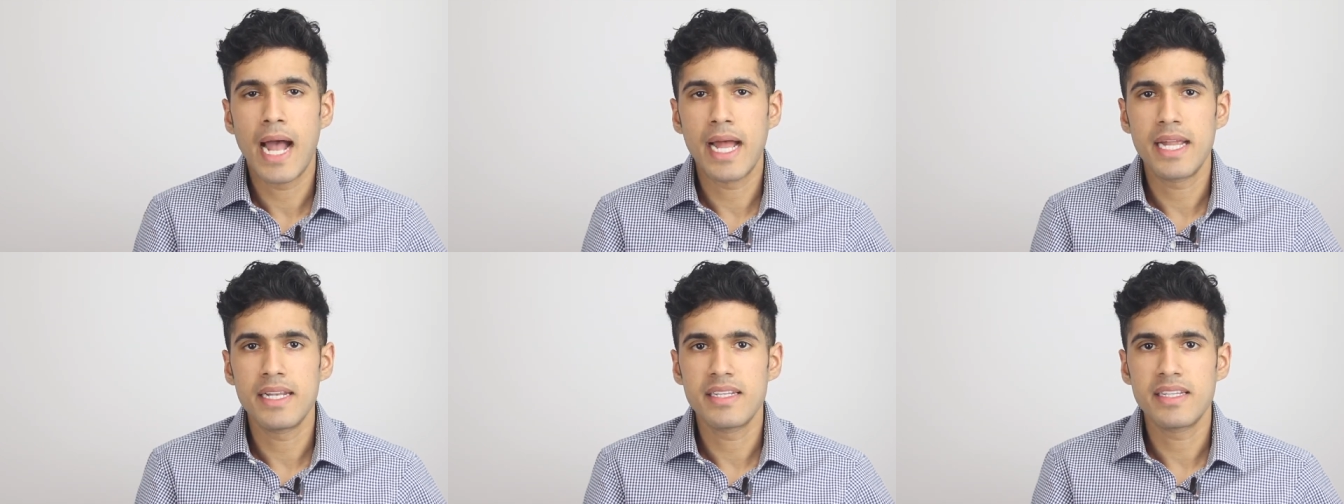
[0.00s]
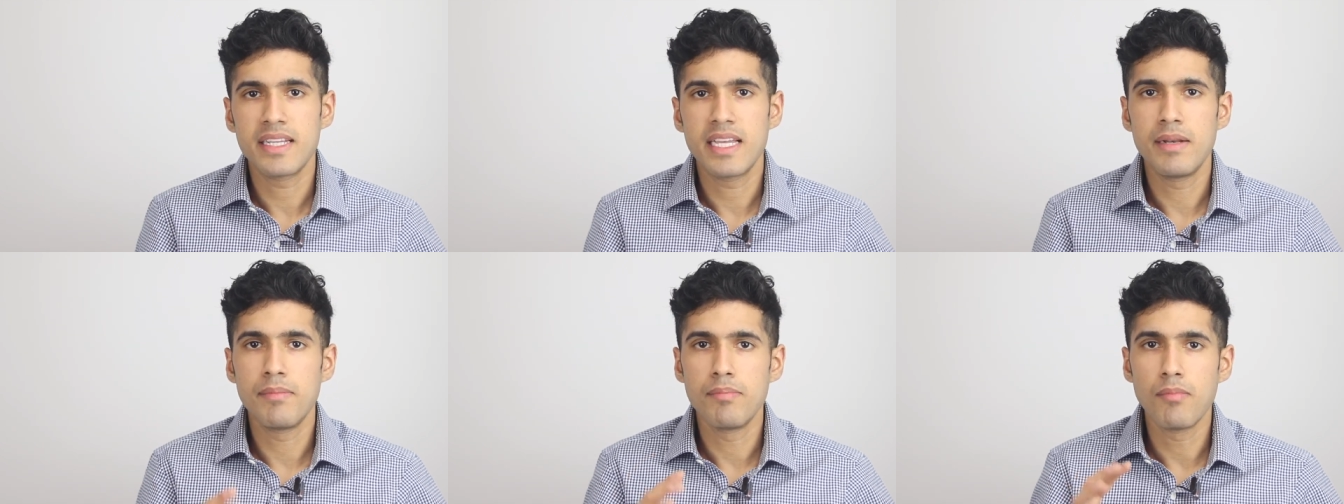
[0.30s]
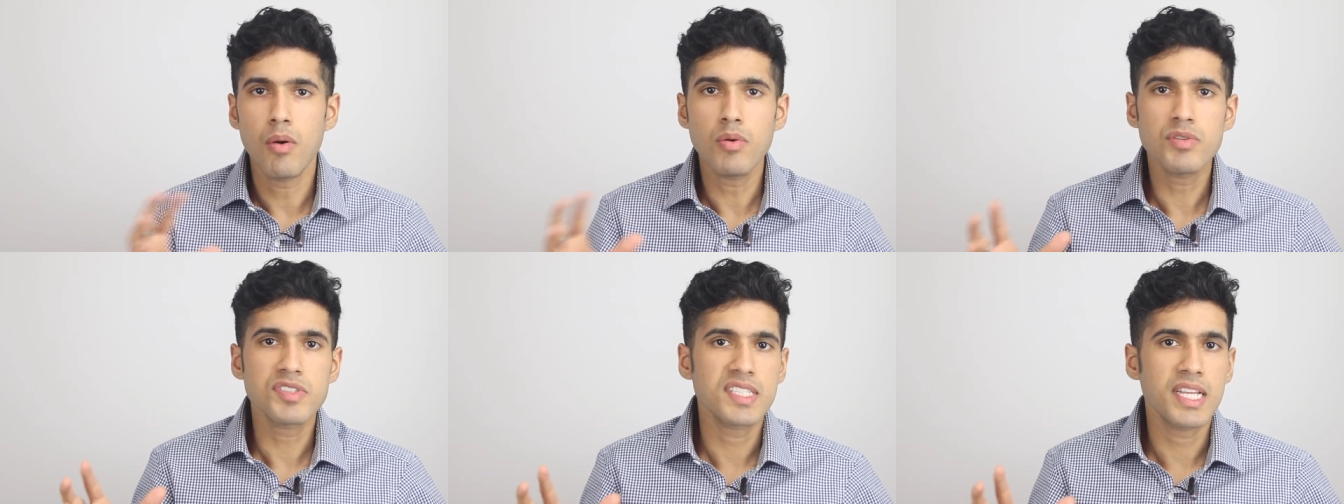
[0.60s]
And in
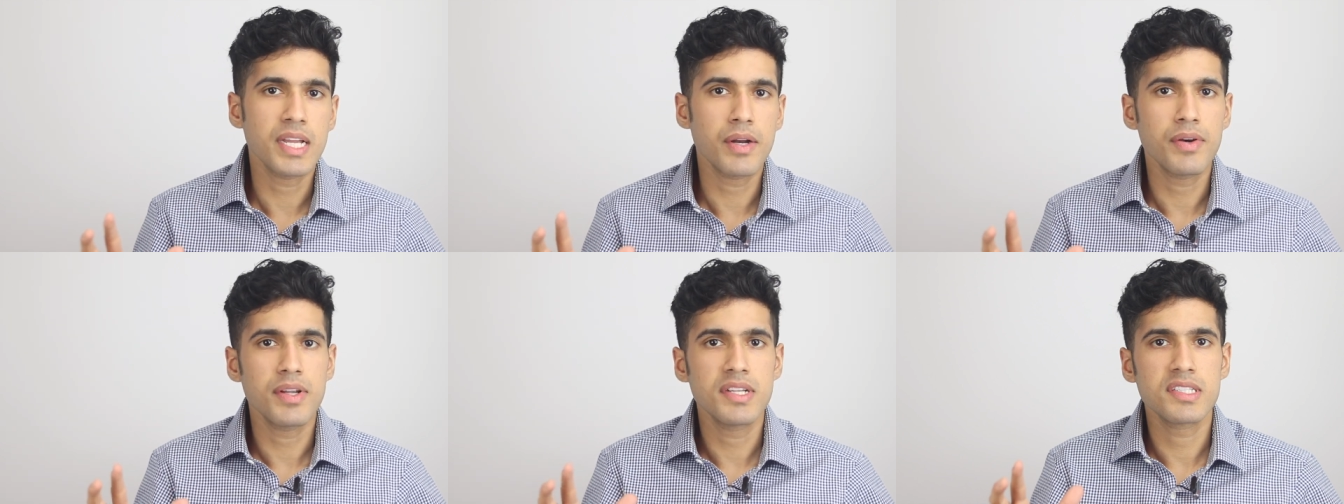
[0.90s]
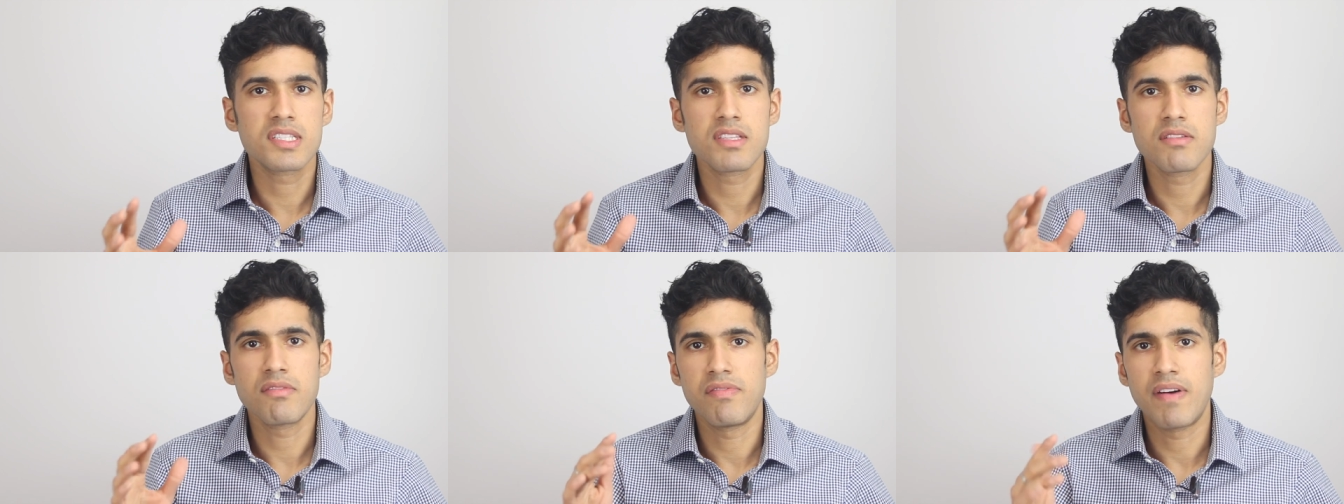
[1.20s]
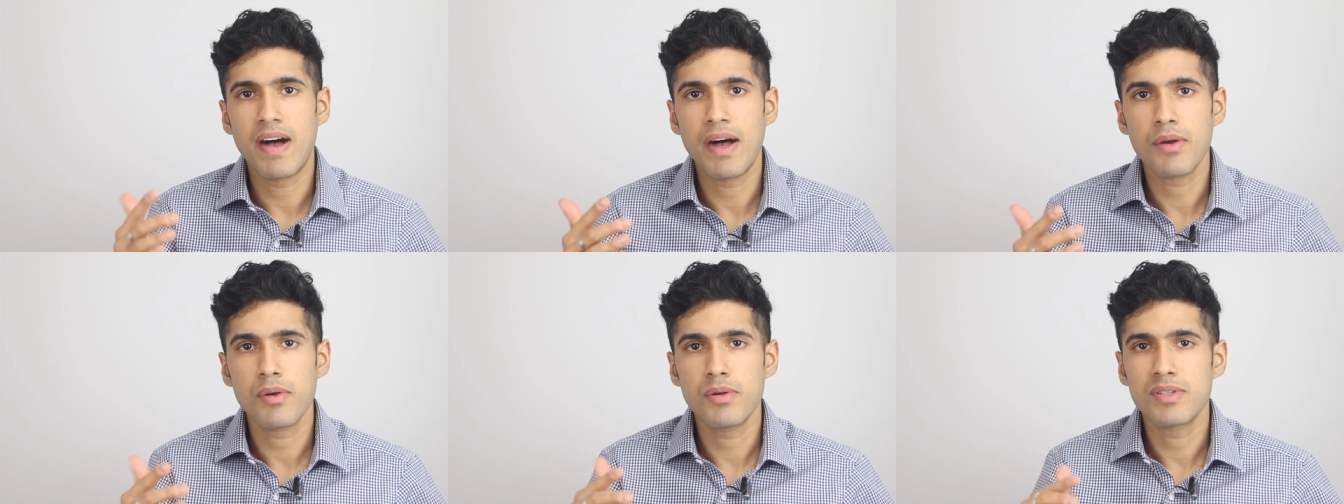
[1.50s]
most areas, the
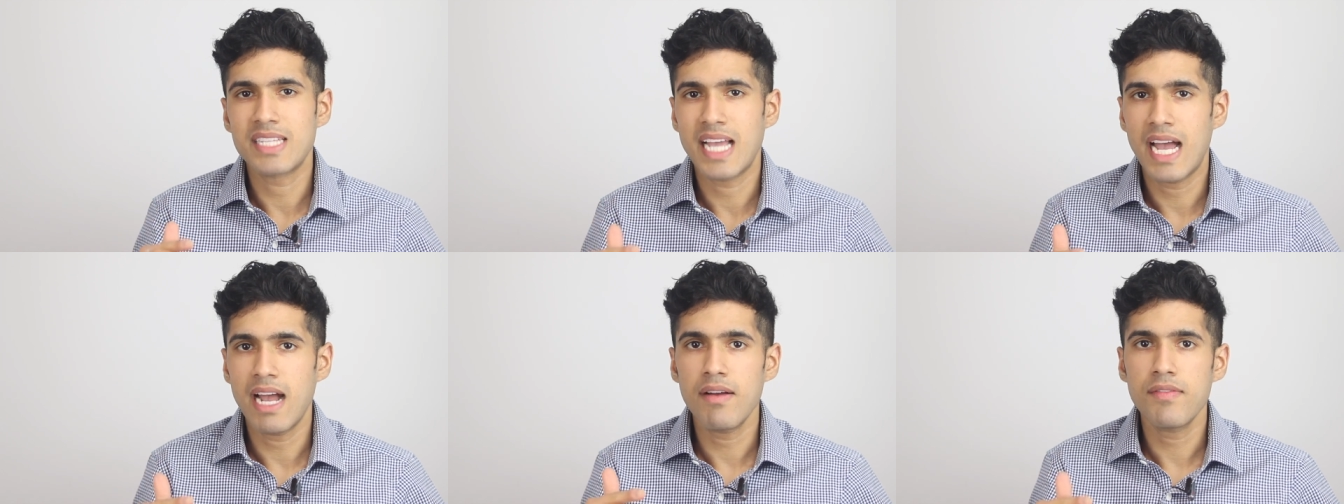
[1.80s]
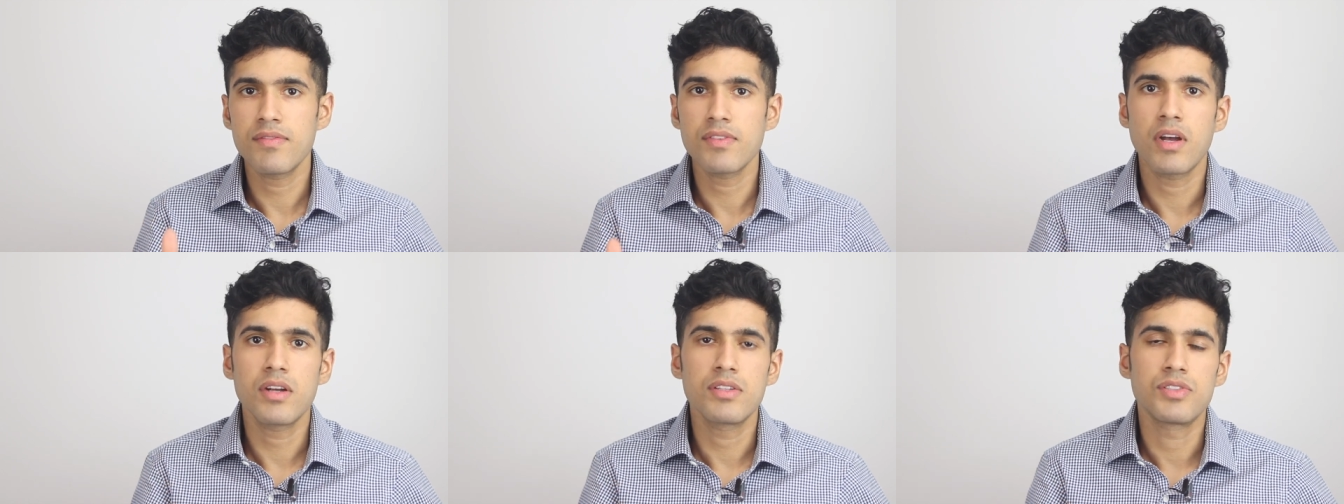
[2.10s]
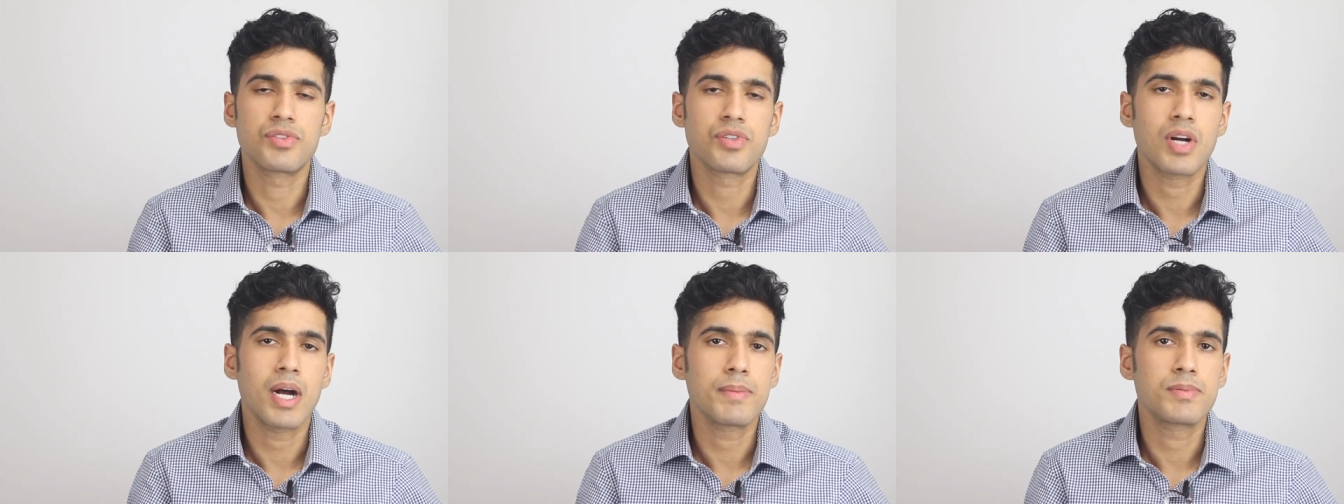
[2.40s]
values have
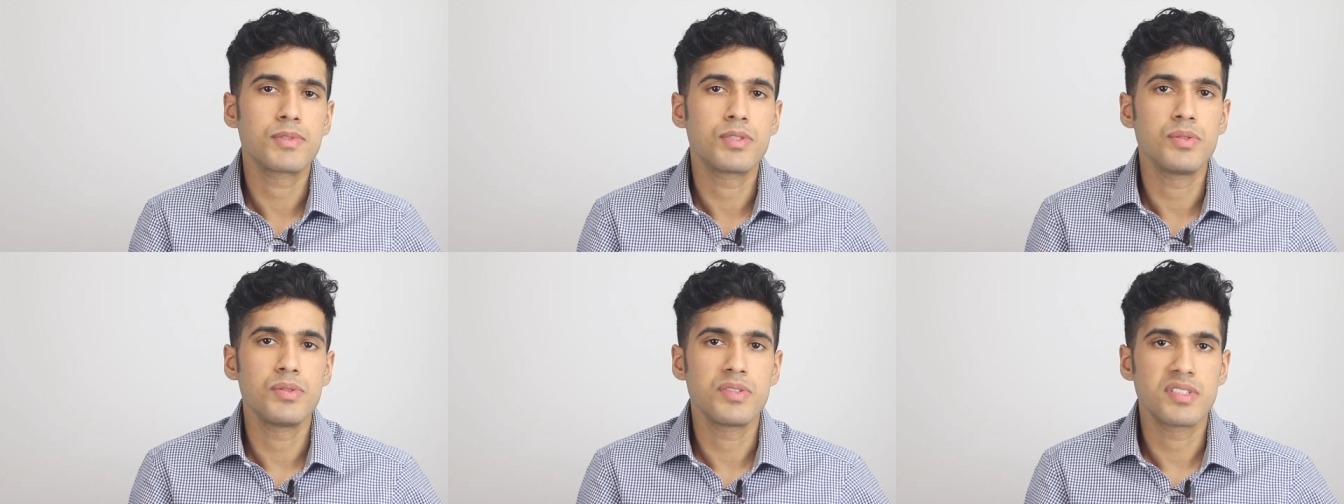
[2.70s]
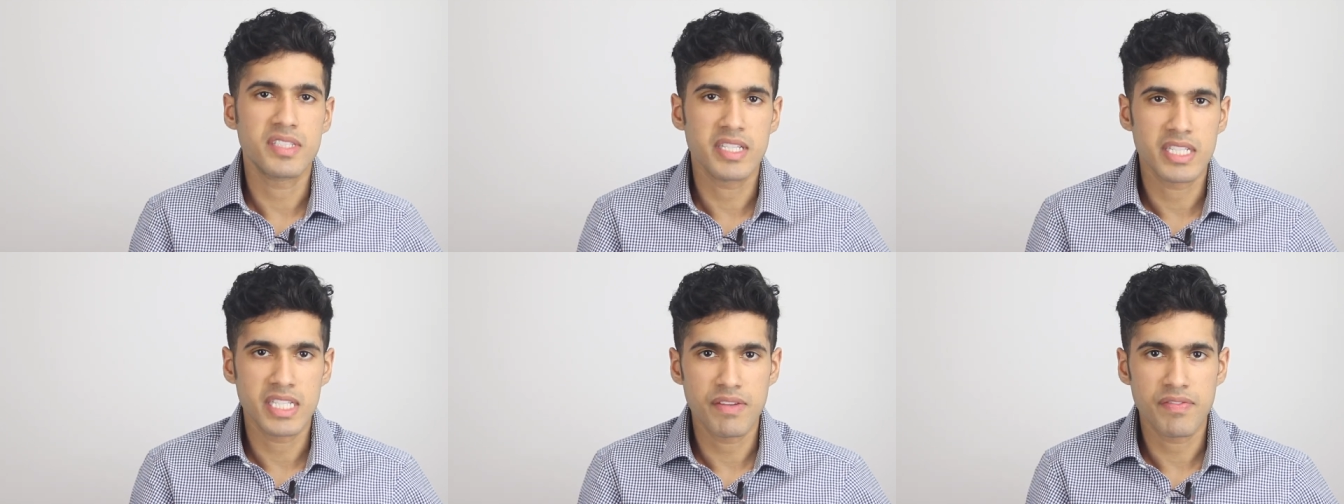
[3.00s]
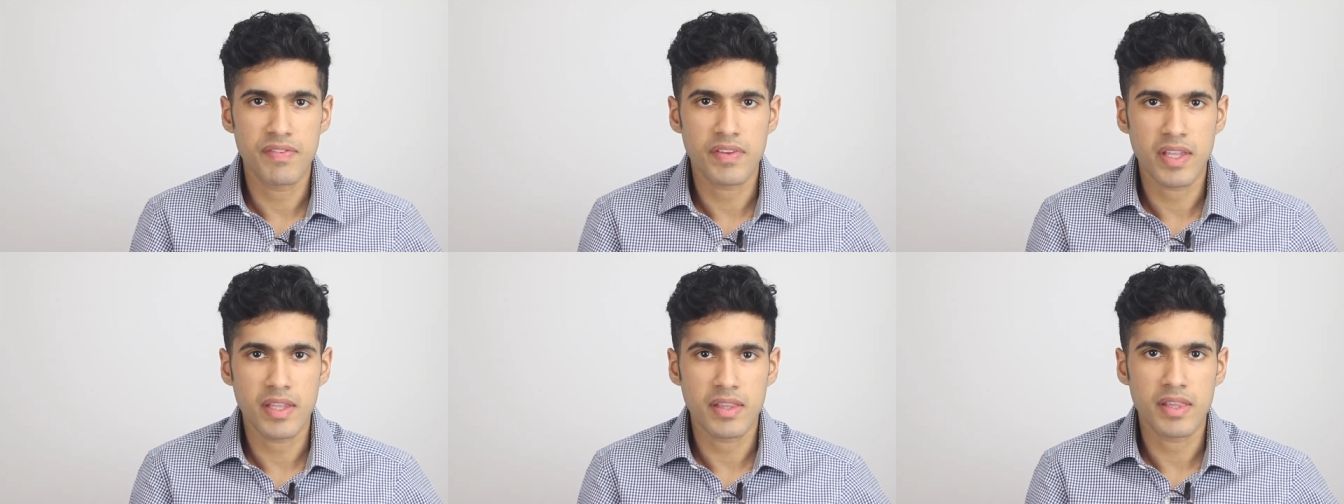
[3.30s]
not dropped too
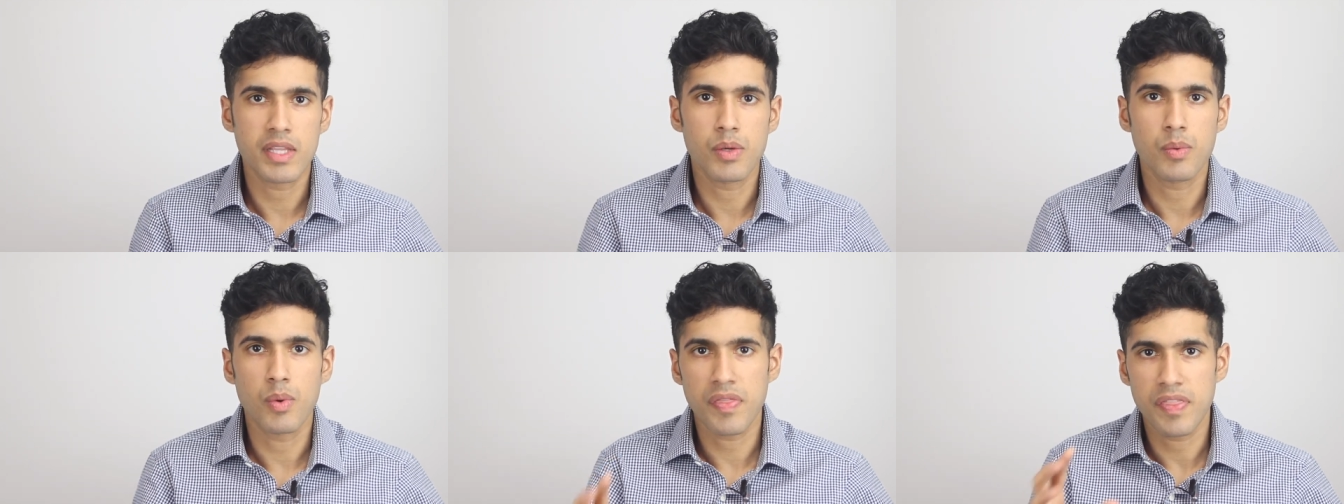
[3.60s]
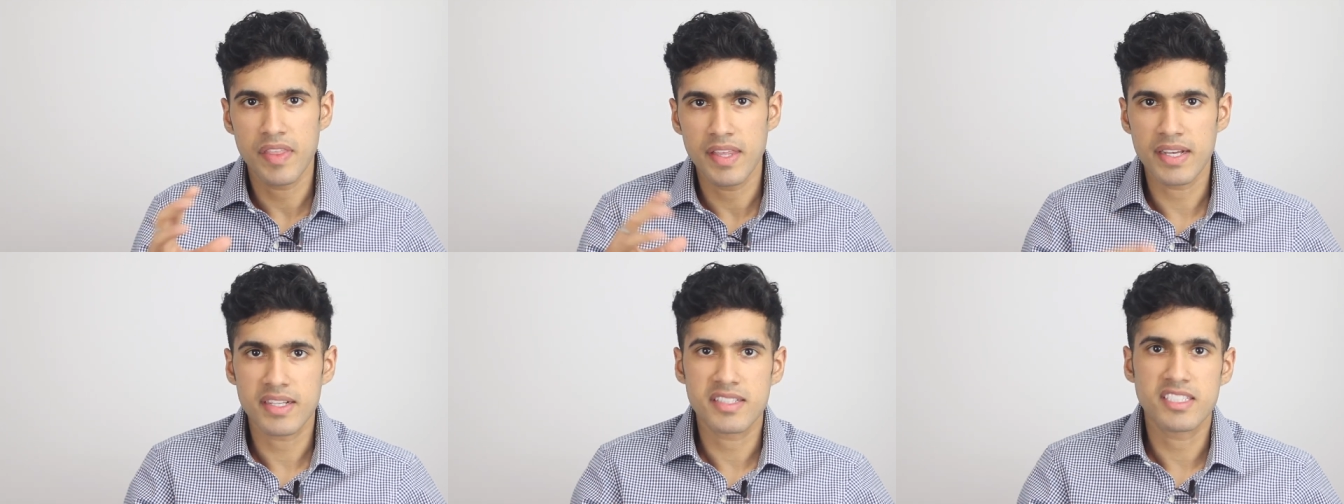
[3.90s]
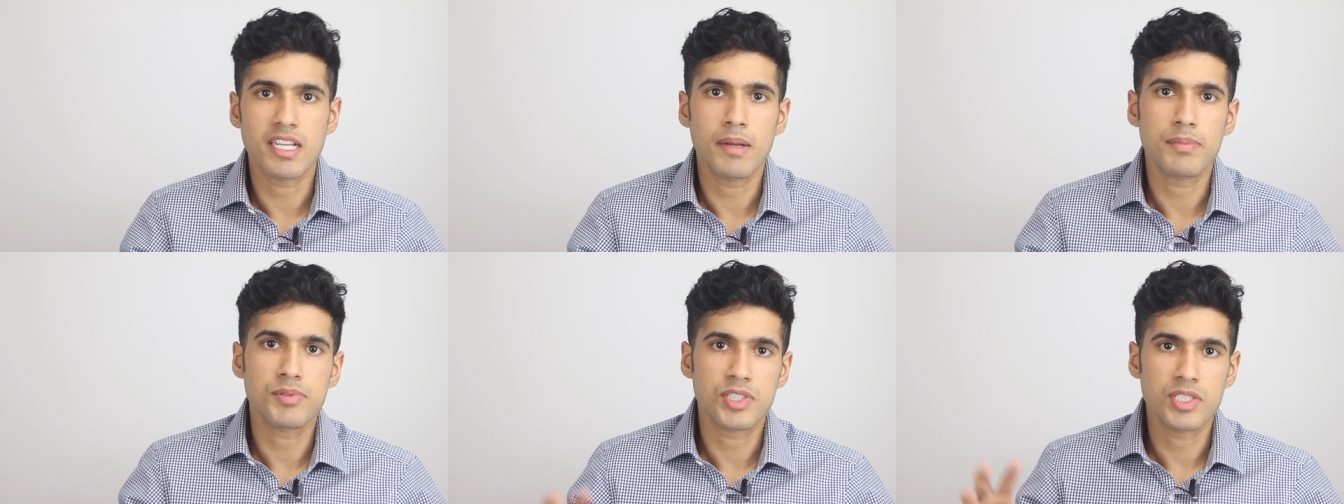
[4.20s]
significantly with the
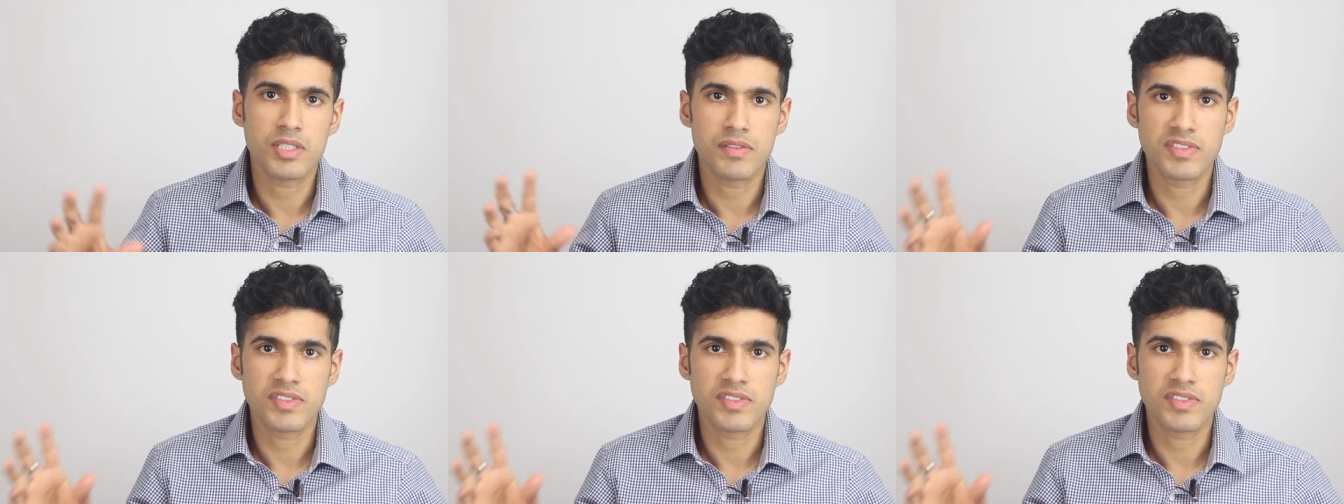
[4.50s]
exception